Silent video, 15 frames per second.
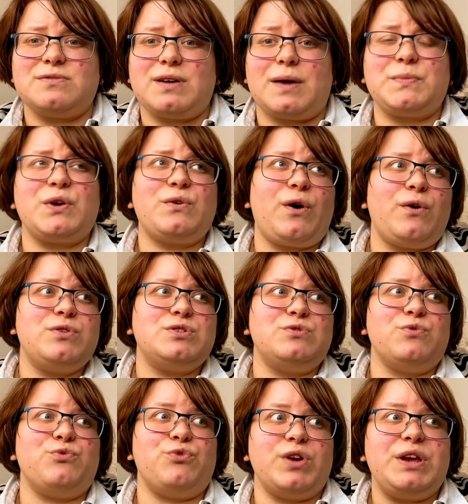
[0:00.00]
I'm not going to
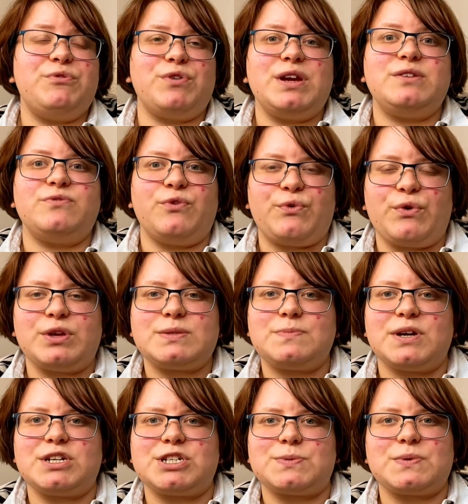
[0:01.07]
reread the first
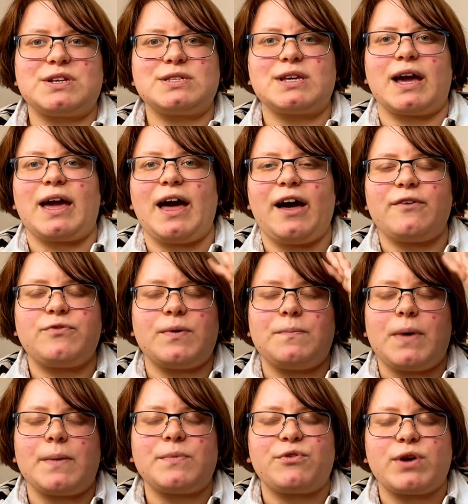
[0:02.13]
pages because I have them
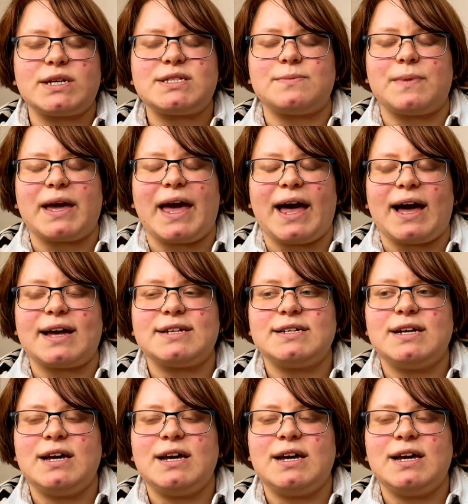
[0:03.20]
memorized in my head.